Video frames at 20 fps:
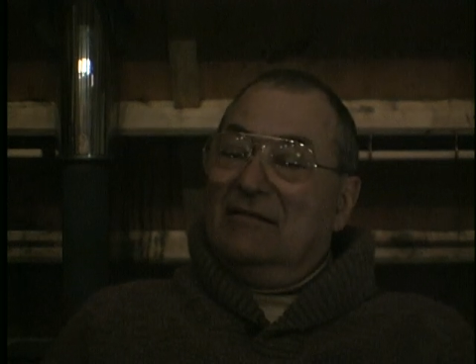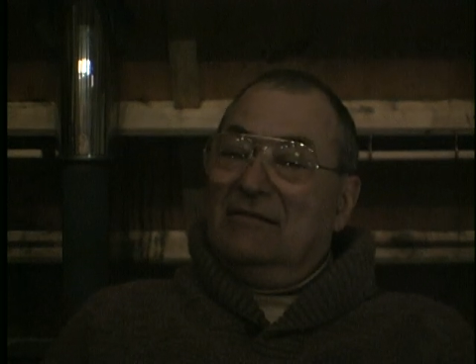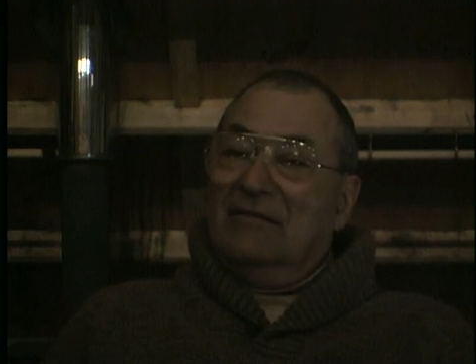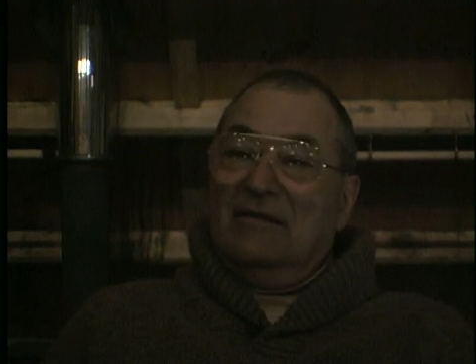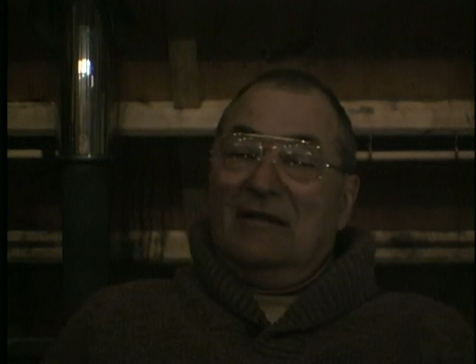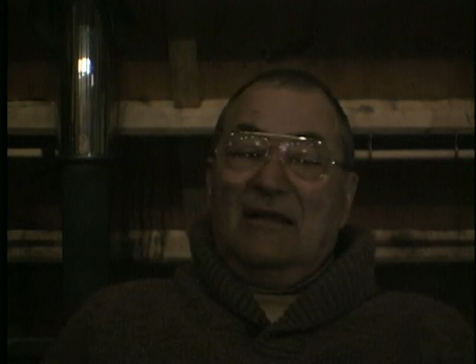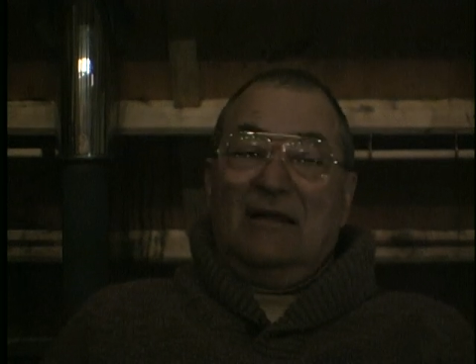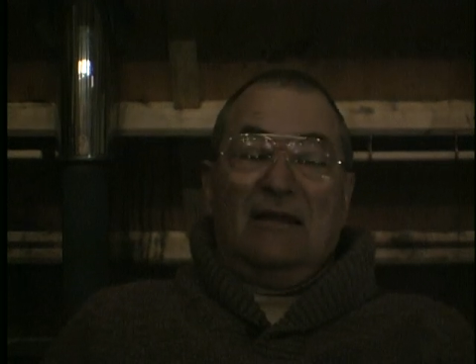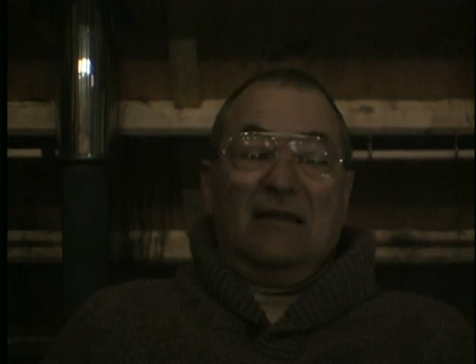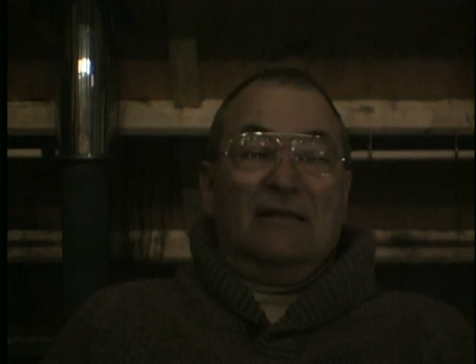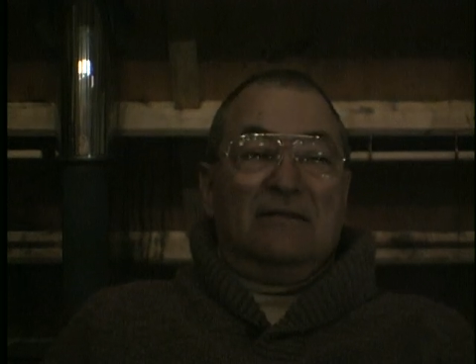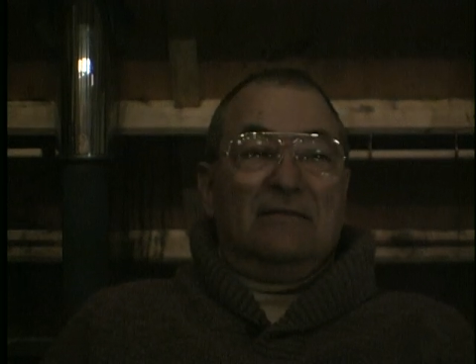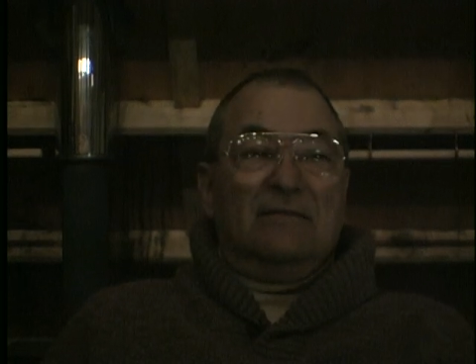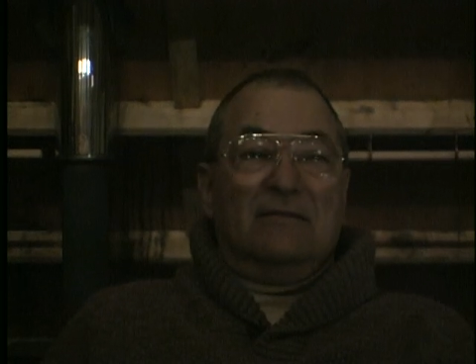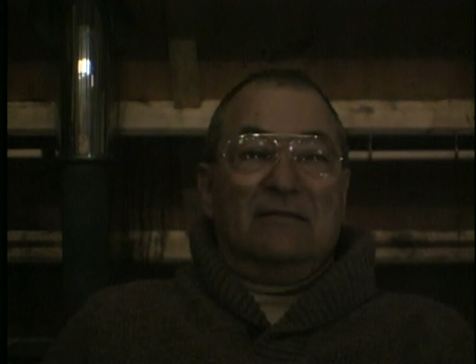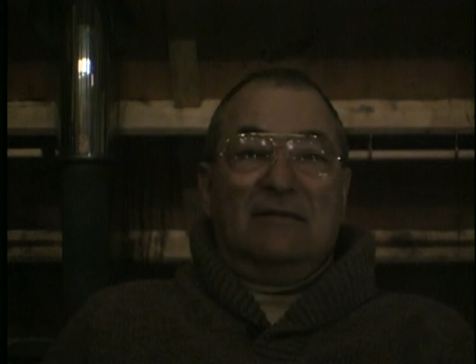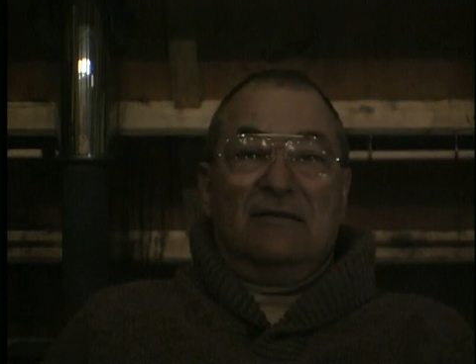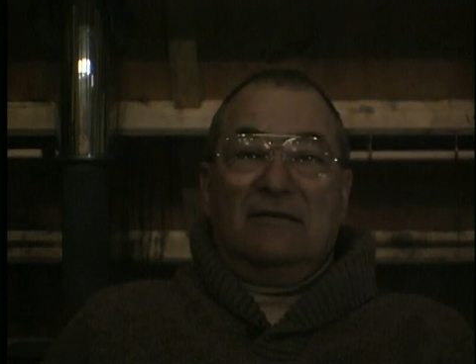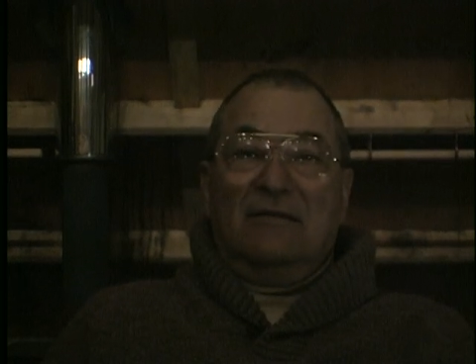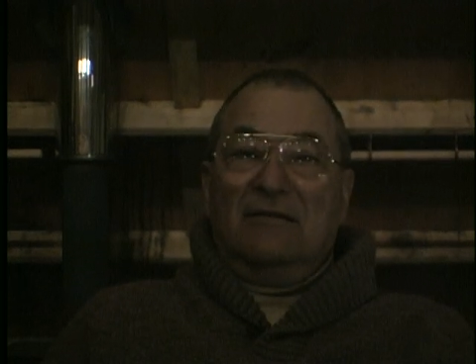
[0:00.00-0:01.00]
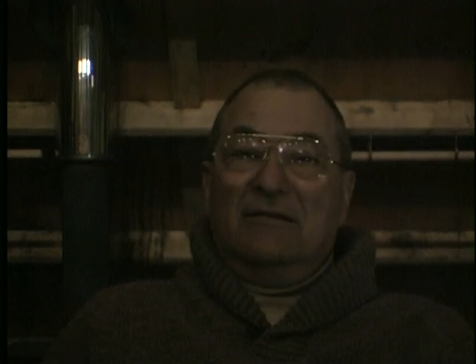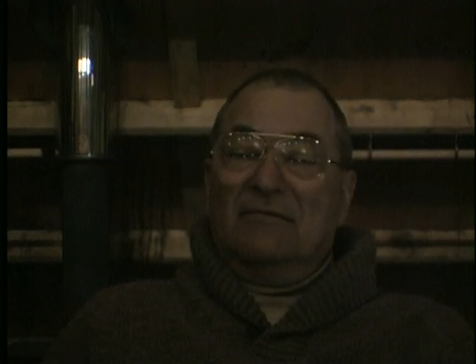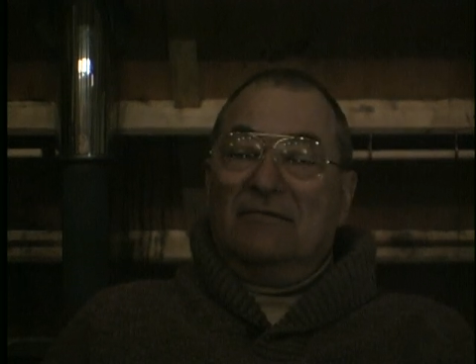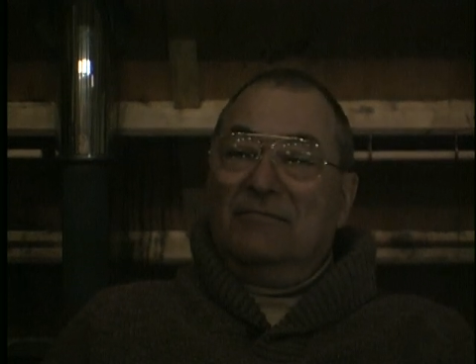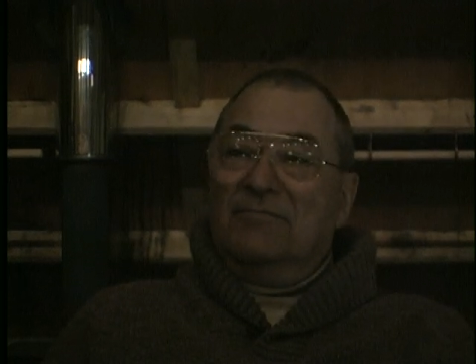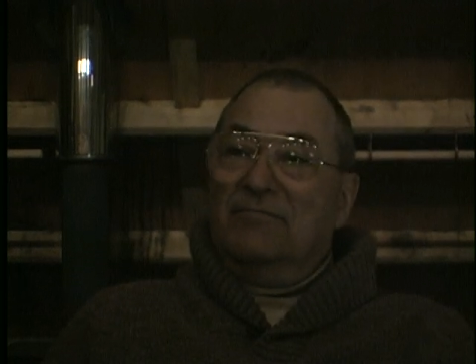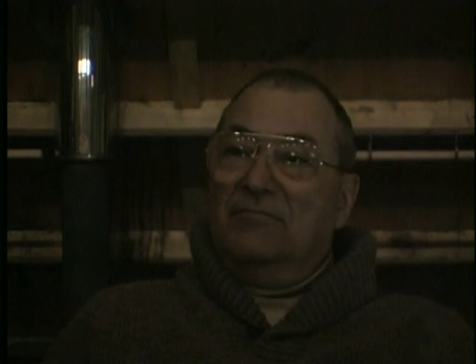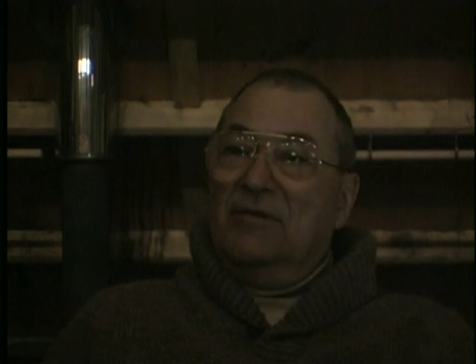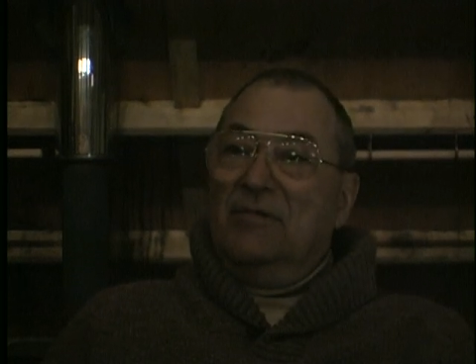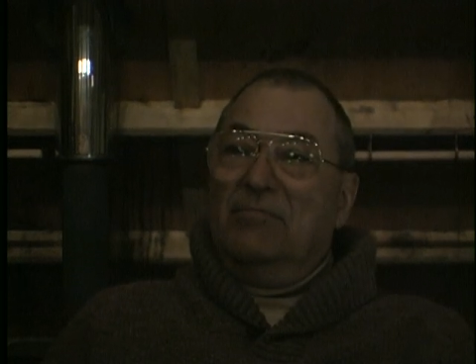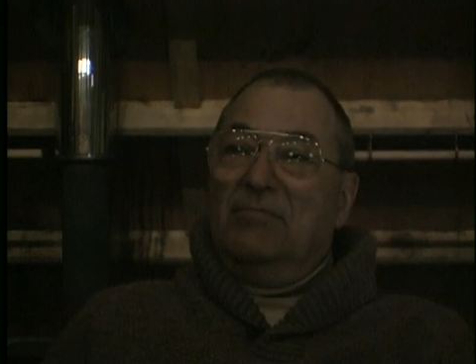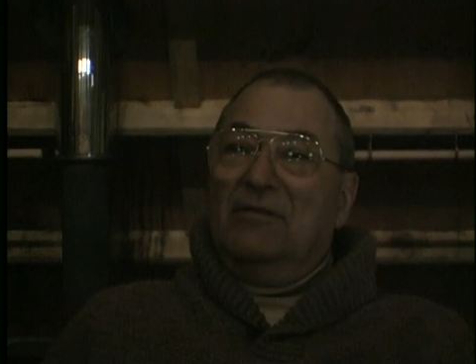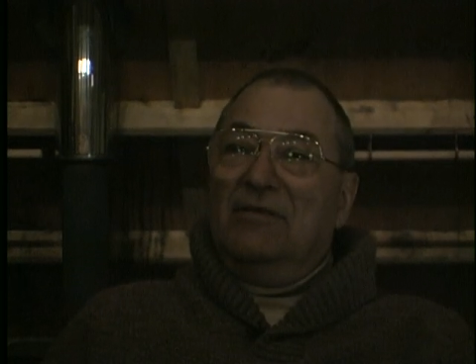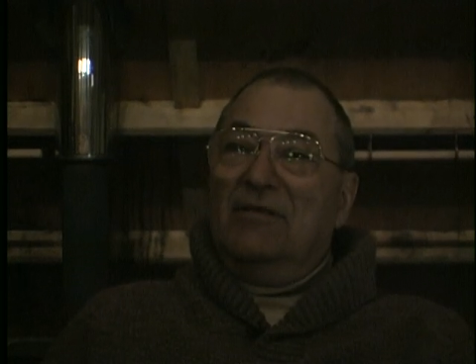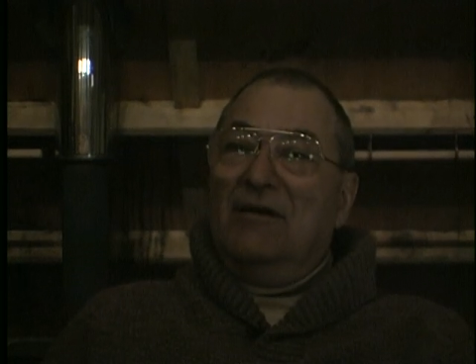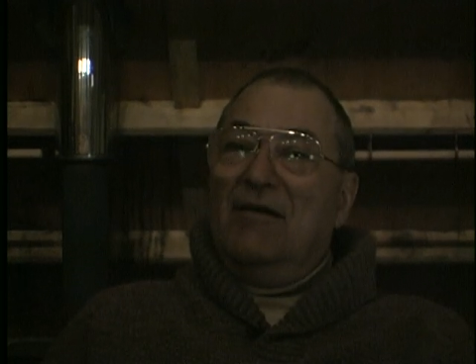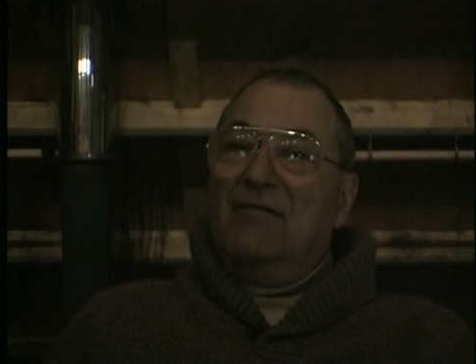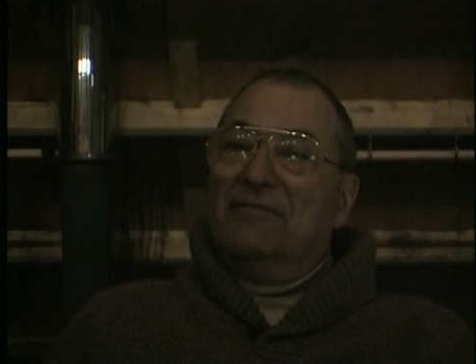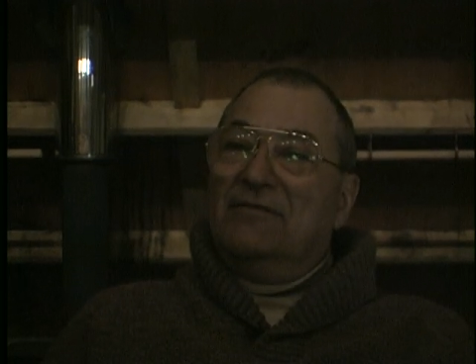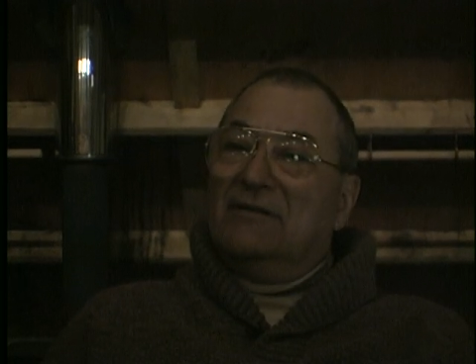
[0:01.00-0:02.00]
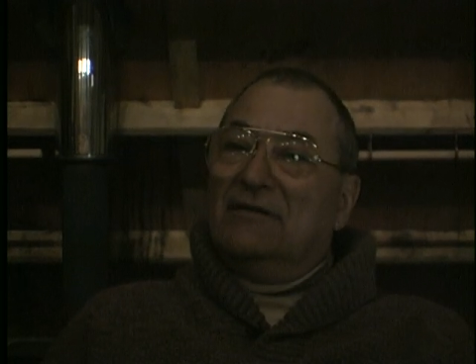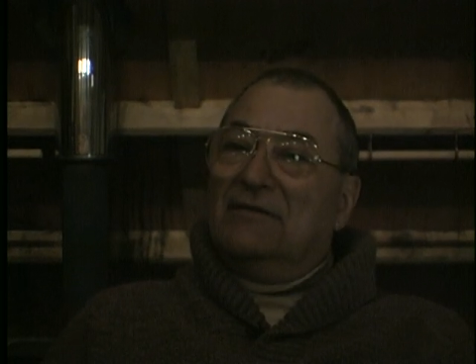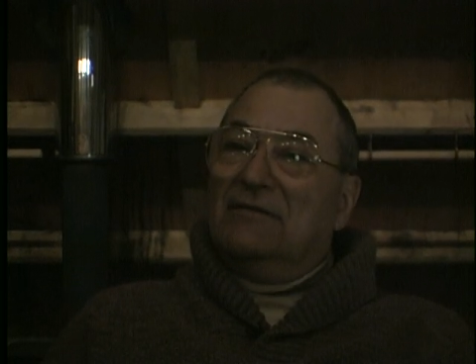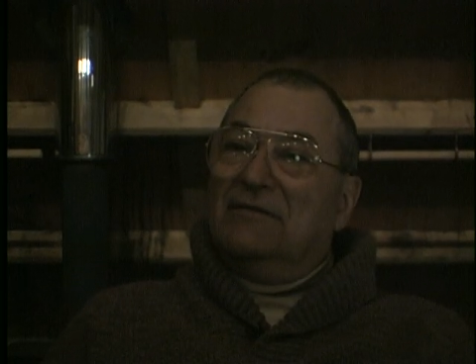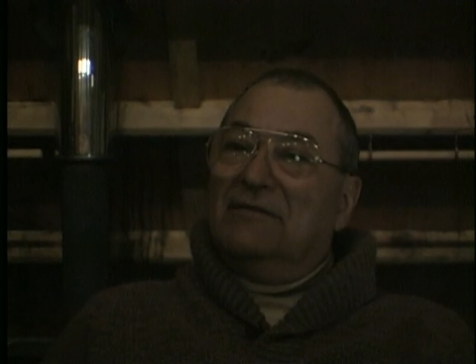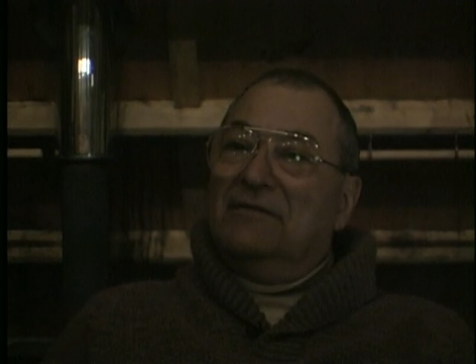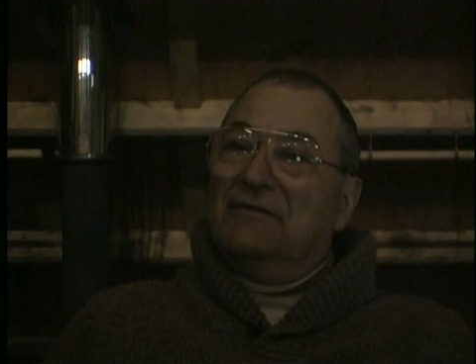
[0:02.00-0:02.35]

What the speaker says: and people loved it.